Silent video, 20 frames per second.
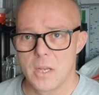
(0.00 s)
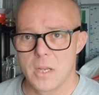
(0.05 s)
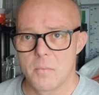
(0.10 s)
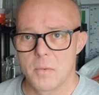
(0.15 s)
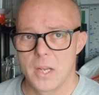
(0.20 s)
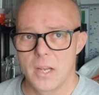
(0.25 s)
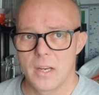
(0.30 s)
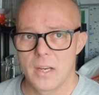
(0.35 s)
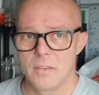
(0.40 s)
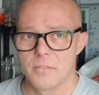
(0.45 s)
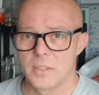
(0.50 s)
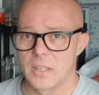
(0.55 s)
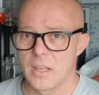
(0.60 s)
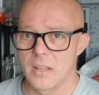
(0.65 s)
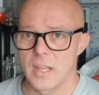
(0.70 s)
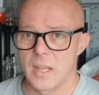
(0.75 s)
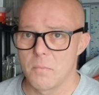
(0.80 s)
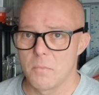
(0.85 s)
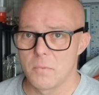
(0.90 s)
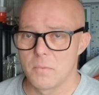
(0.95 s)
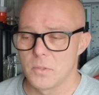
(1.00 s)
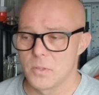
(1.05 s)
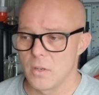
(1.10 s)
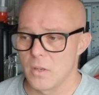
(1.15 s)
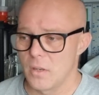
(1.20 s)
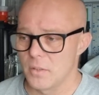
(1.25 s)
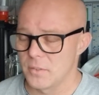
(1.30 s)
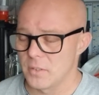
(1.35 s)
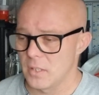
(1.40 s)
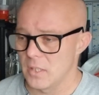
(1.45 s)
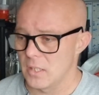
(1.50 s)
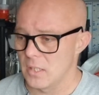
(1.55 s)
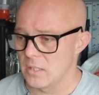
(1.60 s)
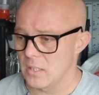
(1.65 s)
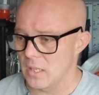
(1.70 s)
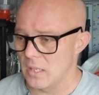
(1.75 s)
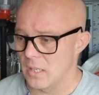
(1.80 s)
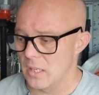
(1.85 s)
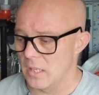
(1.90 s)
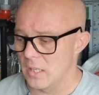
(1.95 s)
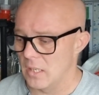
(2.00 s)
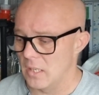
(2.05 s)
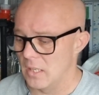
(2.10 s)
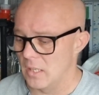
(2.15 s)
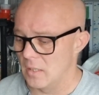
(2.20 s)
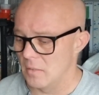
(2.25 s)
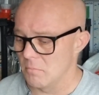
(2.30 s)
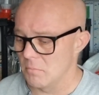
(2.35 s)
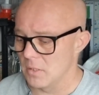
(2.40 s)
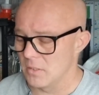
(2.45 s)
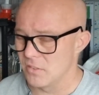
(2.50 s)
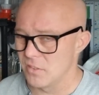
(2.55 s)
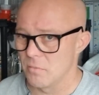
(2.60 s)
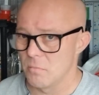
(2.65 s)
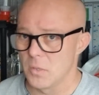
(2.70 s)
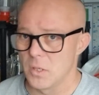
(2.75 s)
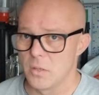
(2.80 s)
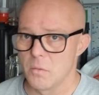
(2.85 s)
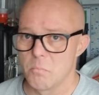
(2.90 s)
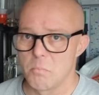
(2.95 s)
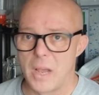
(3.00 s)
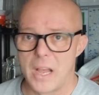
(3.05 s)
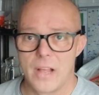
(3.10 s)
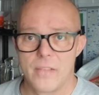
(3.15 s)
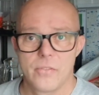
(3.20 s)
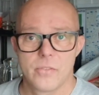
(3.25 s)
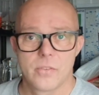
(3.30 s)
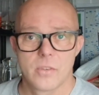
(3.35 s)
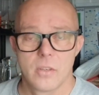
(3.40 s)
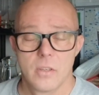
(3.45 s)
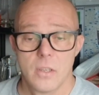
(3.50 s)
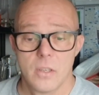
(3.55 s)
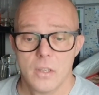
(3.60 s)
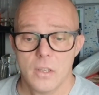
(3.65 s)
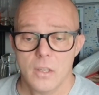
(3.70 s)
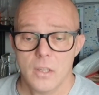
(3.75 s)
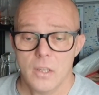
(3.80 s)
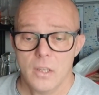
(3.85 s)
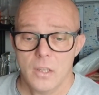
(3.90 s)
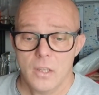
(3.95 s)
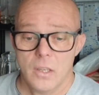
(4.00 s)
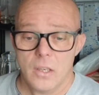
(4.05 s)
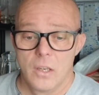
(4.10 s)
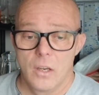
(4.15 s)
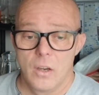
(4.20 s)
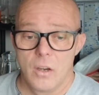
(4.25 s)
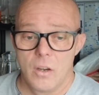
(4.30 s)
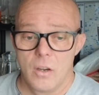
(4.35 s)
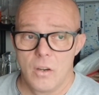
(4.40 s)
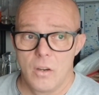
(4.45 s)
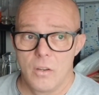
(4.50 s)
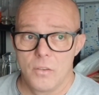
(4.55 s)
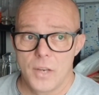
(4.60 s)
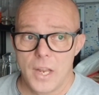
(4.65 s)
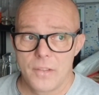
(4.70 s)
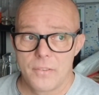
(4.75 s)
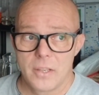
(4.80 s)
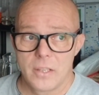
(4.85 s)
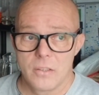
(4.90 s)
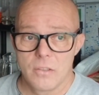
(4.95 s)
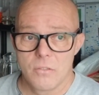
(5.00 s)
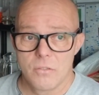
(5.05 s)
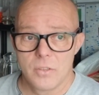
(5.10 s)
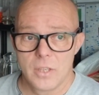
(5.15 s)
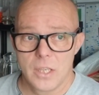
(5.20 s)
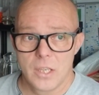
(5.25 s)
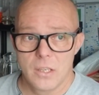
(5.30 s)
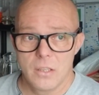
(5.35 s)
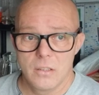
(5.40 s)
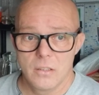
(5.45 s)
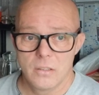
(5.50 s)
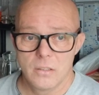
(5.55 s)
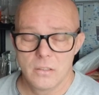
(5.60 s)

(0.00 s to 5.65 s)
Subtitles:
Maybe I'll have to get them sorted, and some new pads on, I think, the rear.